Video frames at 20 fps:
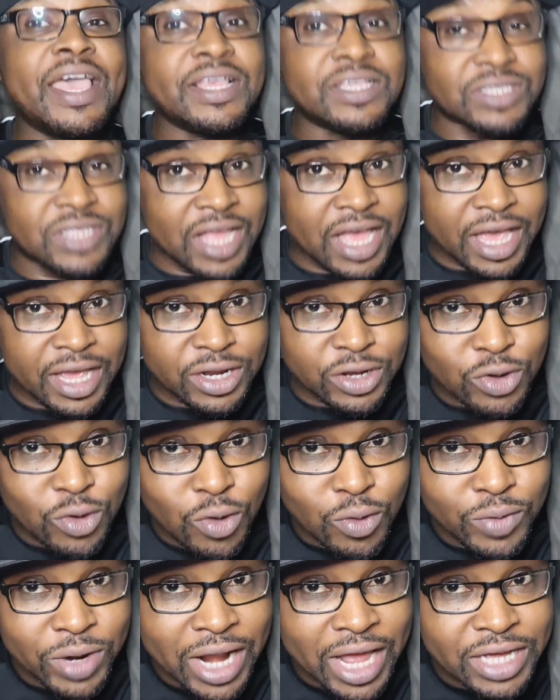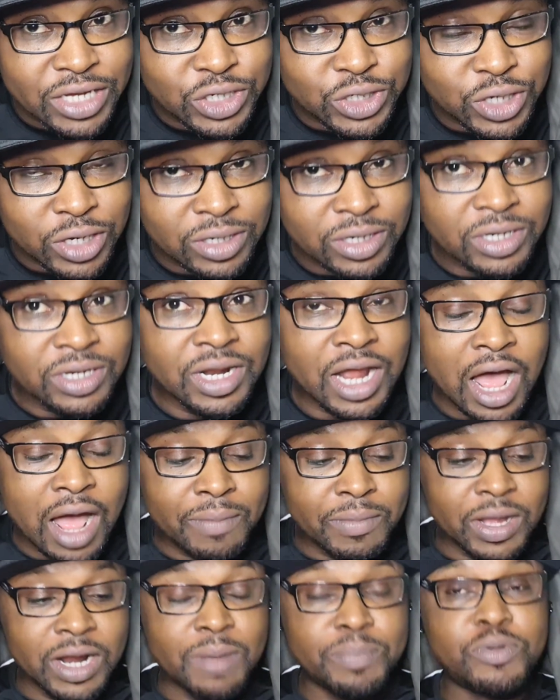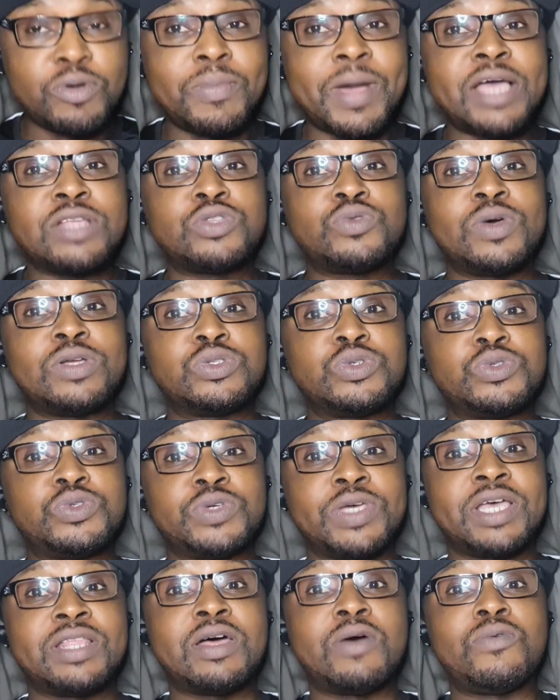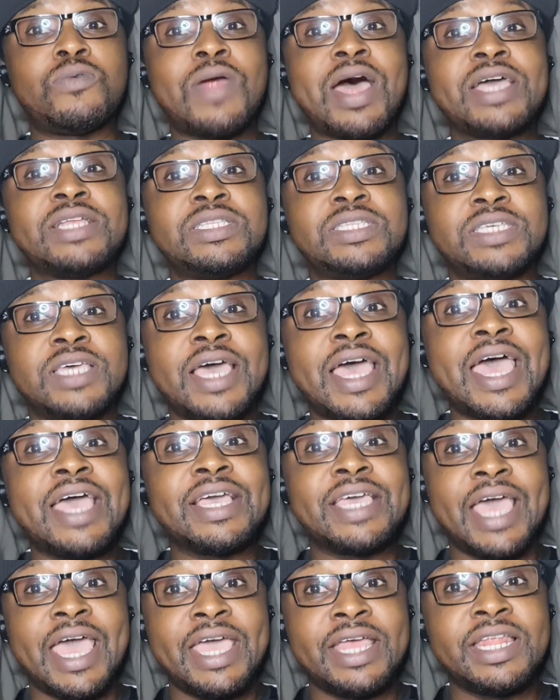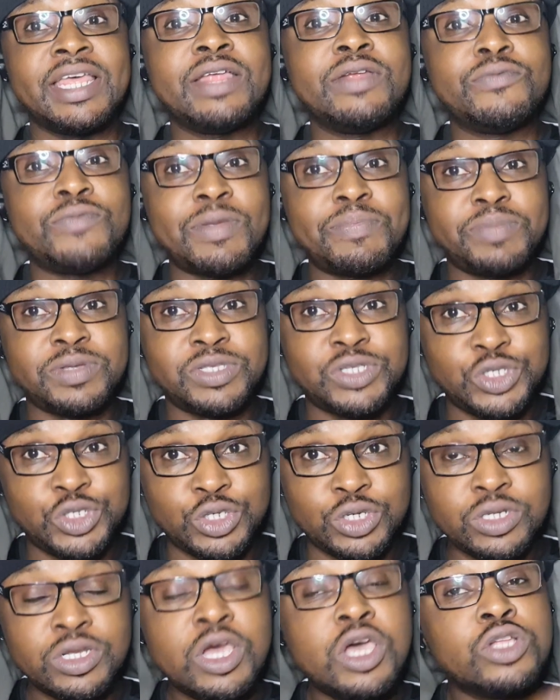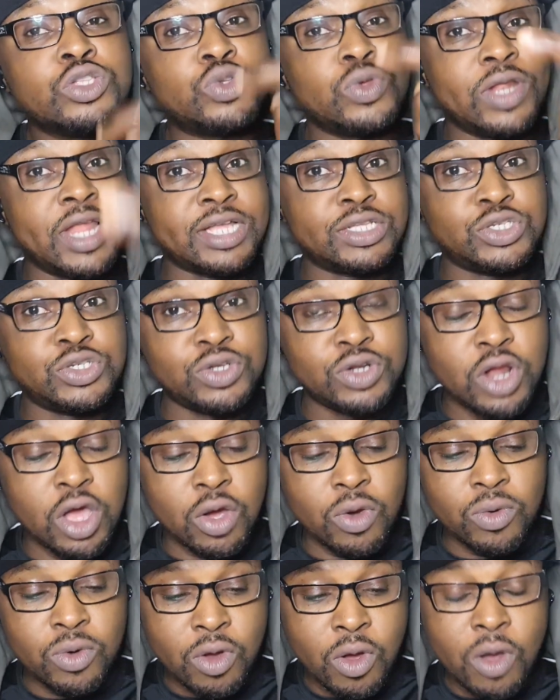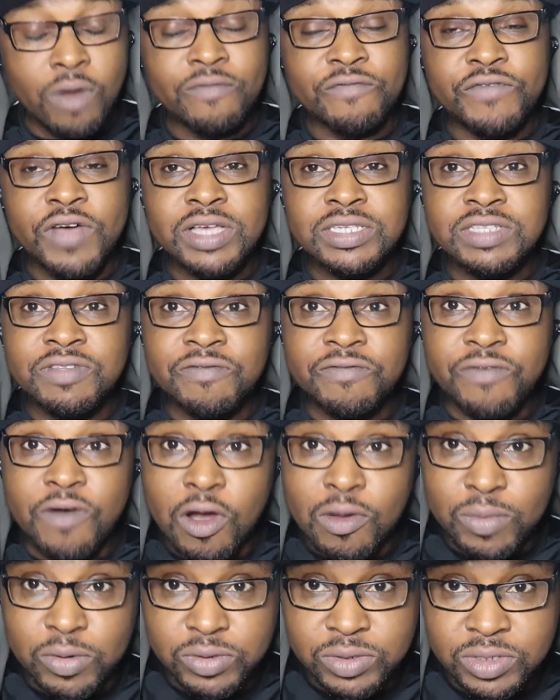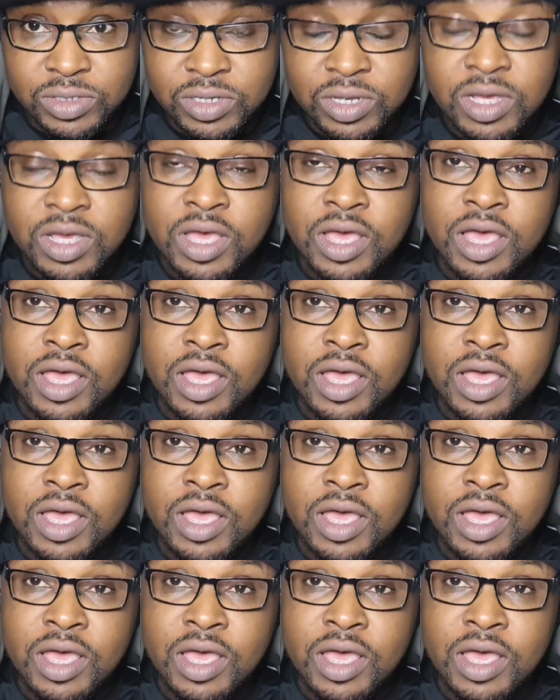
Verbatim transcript: is there any correlation? Now, I'm going to put my two and two together right here again in repetition to let you know. First and foremost,